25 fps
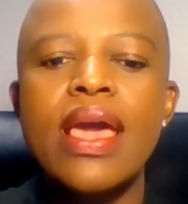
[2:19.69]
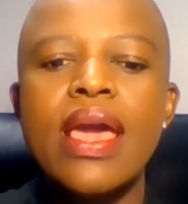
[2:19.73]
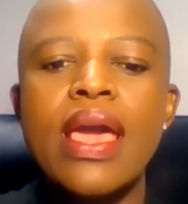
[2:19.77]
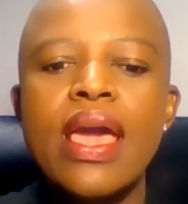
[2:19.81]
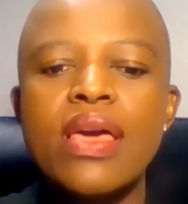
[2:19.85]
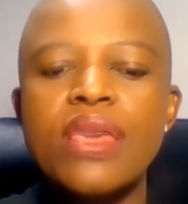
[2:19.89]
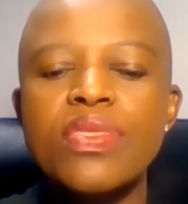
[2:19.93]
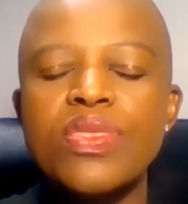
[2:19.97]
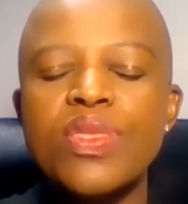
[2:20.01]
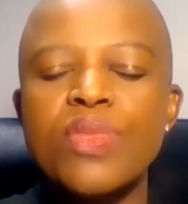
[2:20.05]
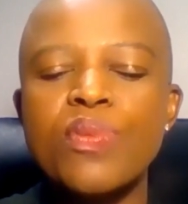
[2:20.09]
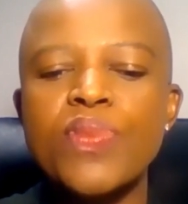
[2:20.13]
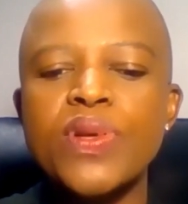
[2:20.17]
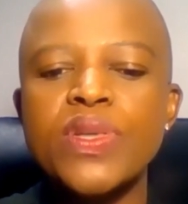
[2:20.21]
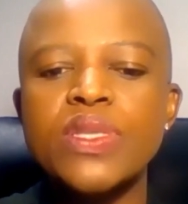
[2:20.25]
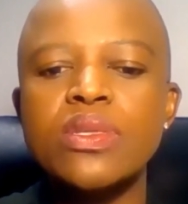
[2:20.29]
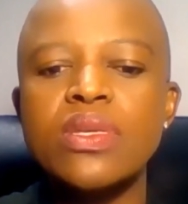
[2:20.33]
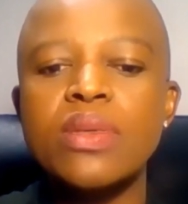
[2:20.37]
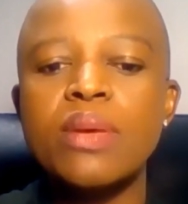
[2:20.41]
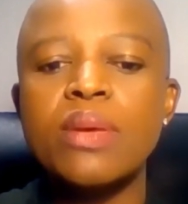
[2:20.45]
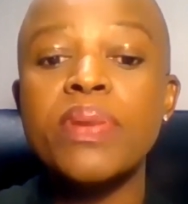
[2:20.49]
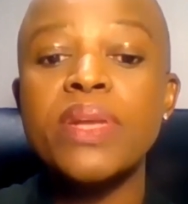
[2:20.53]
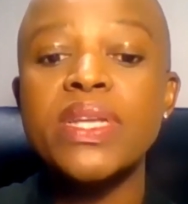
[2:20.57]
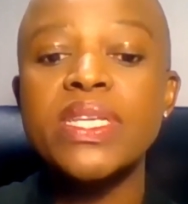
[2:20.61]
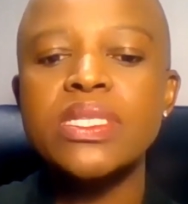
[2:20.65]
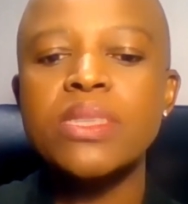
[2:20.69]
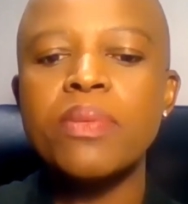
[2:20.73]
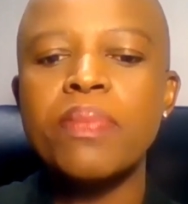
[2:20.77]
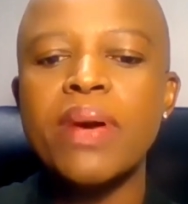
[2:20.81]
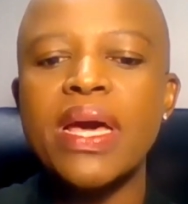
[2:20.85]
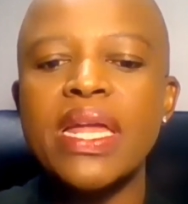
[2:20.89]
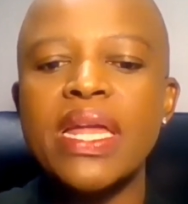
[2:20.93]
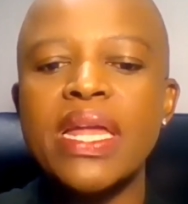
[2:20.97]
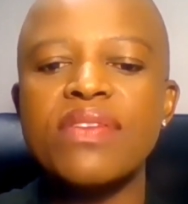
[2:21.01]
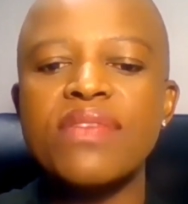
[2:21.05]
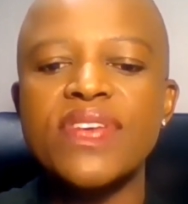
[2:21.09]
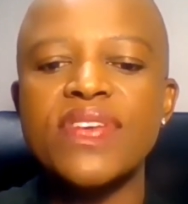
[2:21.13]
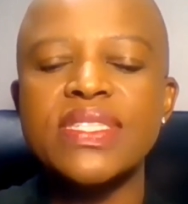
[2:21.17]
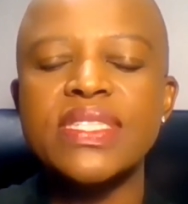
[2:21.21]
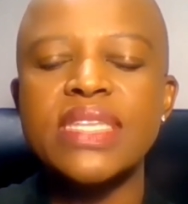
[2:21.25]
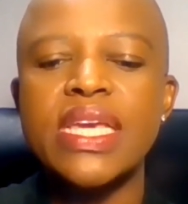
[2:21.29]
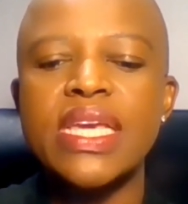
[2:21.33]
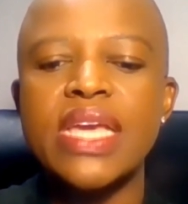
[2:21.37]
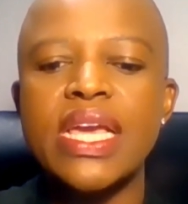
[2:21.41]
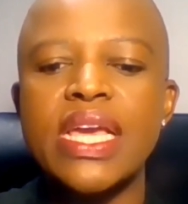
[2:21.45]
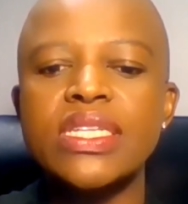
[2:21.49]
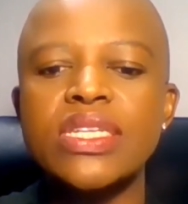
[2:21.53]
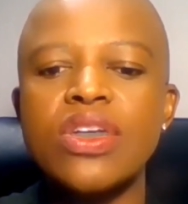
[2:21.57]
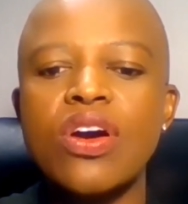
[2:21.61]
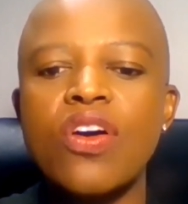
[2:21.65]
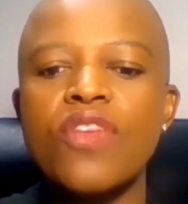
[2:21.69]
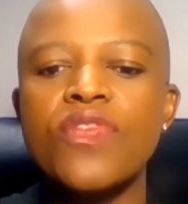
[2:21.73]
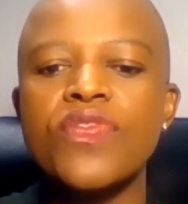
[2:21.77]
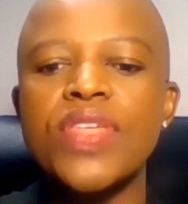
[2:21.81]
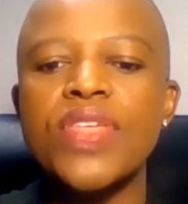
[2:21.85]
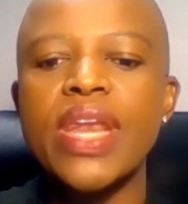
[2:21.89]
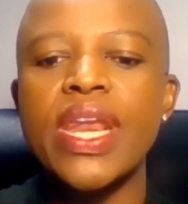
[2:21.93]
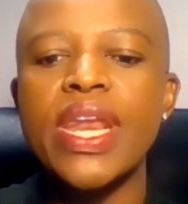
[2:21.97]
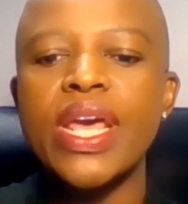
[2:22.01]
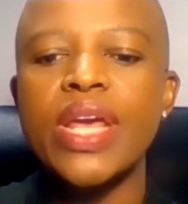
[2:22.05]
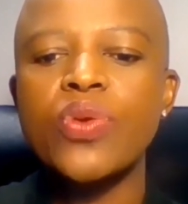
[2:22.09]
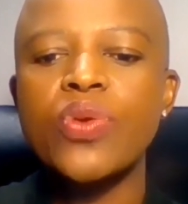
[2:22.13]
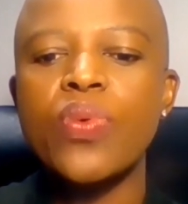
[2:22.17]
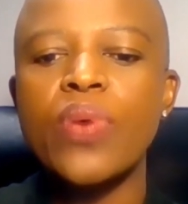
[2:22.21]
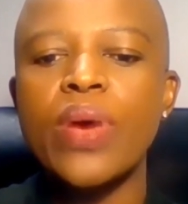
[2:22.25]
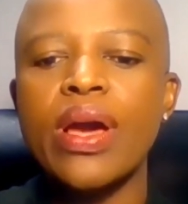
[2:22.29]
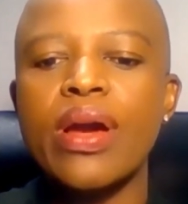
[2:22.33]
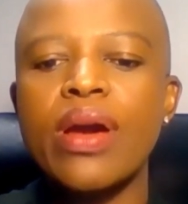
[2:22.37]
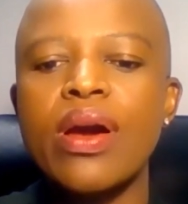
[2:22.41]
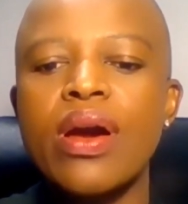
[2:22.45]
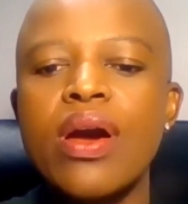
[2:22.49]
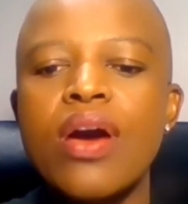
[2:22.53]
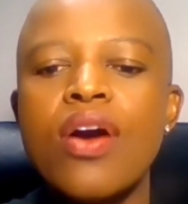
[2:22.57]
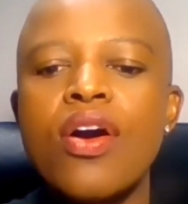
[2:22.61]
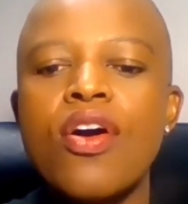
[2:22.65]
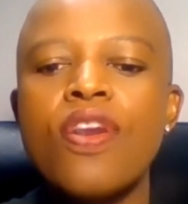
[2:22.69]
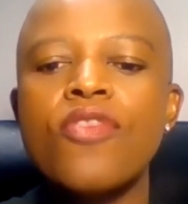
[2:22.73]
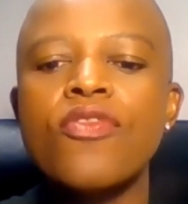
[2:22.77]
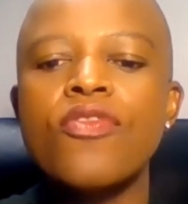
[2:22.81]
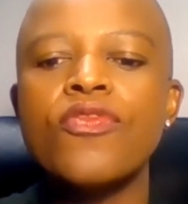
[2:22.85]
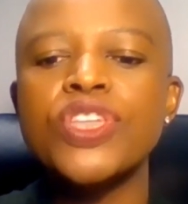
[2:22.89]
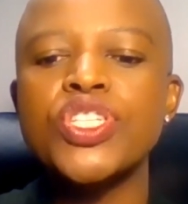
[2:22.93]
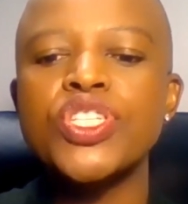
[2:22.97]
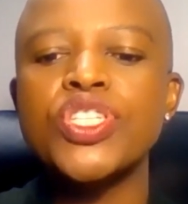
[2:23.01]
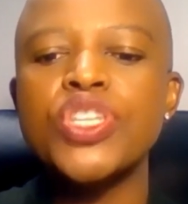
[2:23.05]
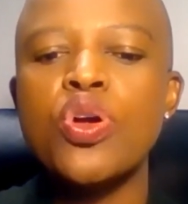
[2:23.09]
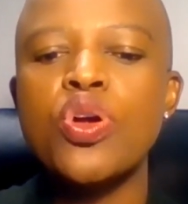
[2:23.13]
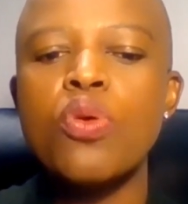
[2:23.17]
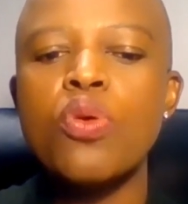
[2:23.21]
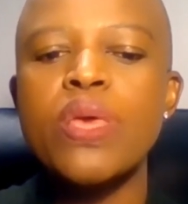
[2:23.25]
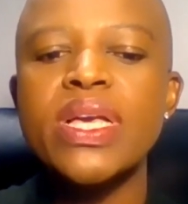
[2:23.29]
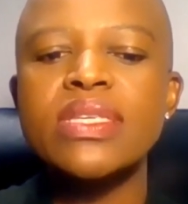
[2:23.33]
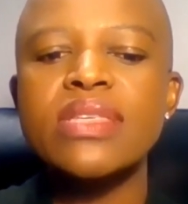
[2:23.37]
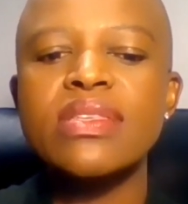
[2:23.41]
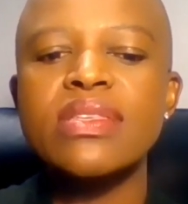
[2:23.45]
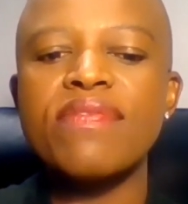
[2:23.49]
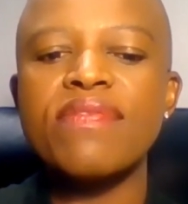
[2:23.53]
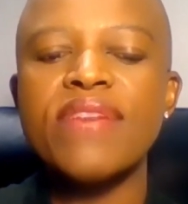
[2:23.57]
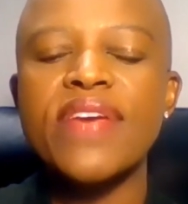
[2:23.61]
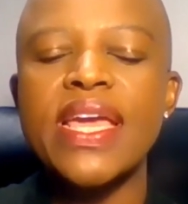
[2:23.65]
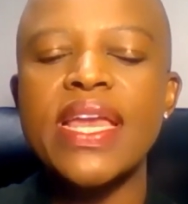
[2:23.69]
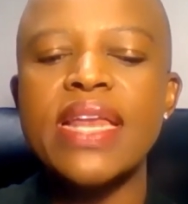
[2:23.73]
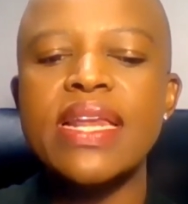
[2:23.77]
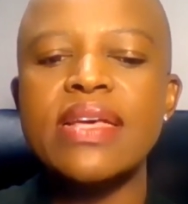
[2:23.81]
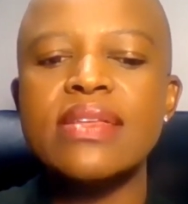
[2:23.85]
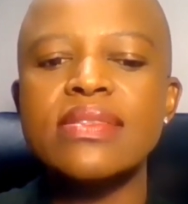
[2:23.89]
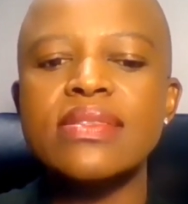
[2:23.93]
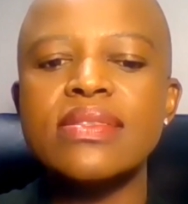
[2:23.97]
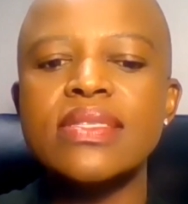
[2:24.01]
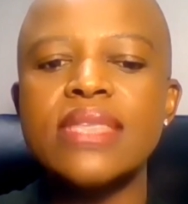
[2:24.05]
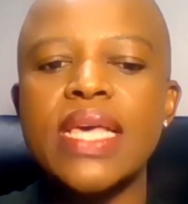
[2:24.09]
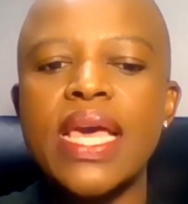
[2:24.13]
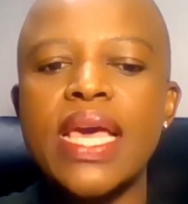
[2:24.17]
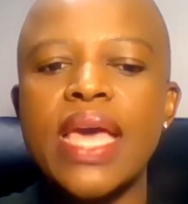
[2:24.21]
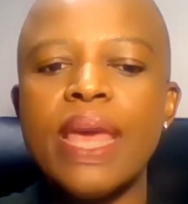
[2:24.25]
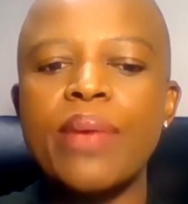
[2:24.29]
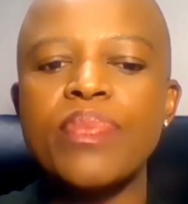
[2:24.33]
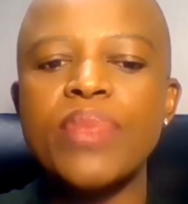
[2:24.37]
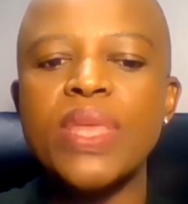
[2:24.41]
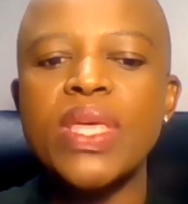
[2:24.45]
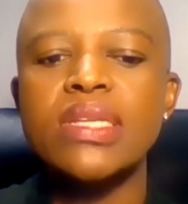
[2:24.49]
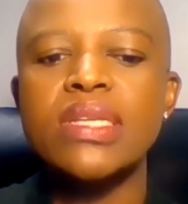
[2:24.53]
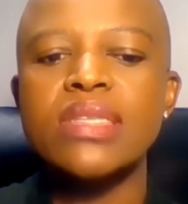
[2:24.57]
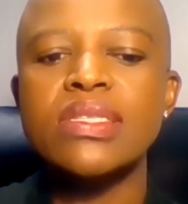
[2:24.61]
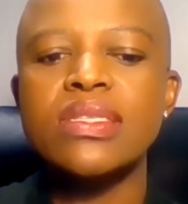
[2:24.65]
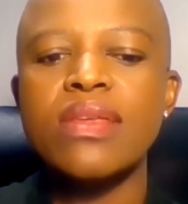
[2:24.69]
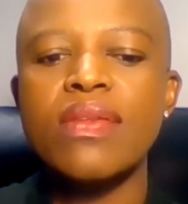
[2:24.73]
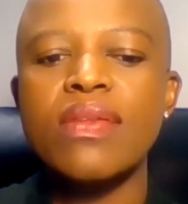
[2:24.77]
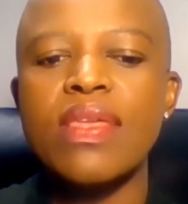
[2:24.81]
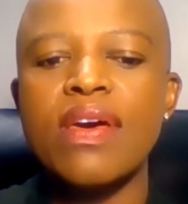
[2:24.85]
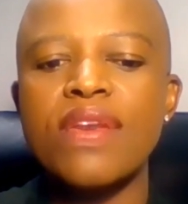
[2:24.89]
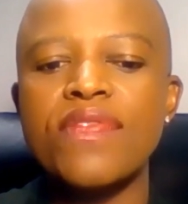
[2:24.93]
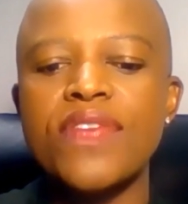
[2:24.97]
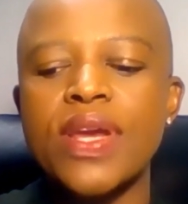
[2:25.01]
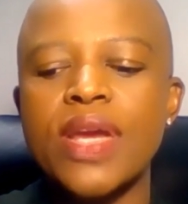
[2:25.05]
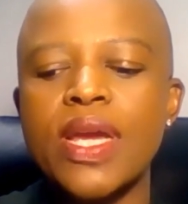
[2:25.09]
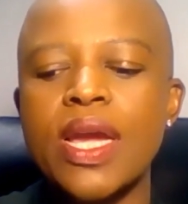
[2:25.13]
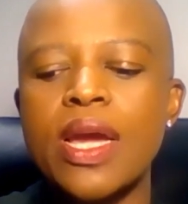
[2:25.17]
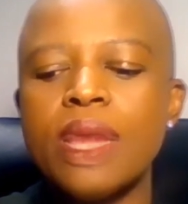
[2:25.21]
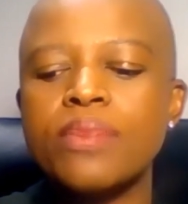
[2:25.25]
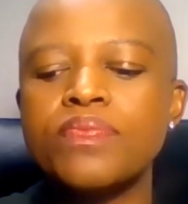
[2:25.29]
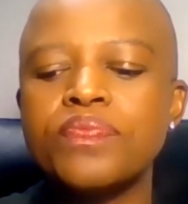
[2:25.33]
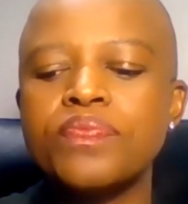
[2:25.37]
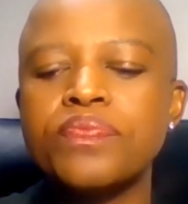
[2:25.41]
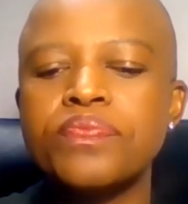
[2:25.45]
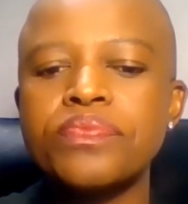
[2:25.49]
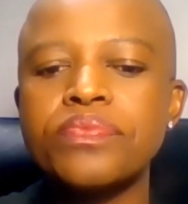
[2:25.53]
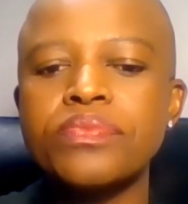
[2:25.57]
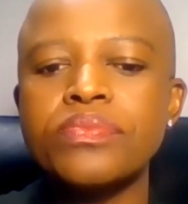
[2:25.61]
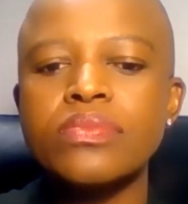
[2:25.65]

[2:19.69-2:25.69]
and the pr principal investigator of the network for genomic surveillance uh, in South Africa.